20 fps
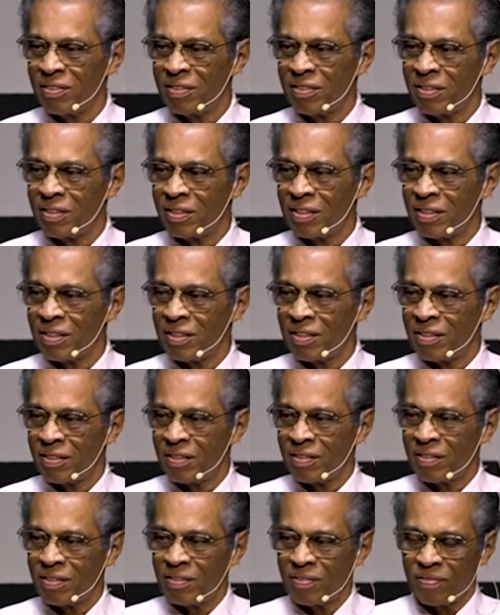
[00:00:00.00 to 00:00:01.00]

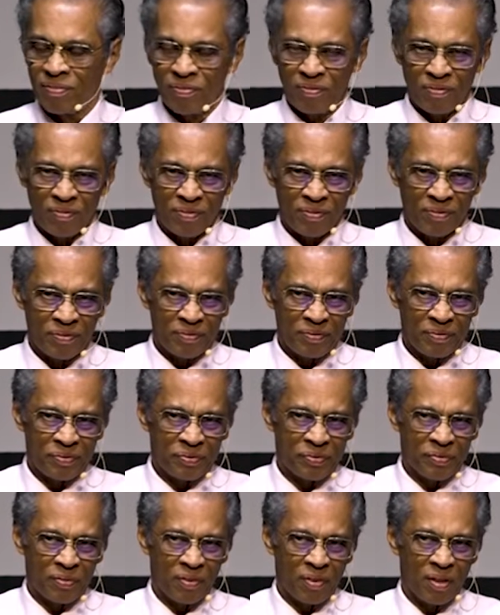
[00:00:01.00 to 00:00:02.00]

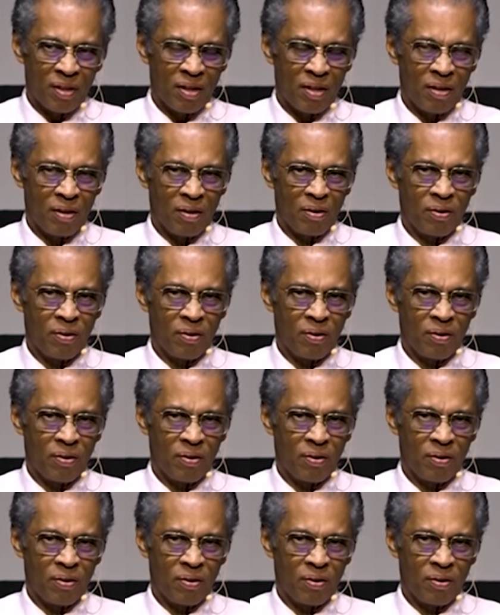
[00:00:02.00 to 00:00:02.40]
Nobody speaks.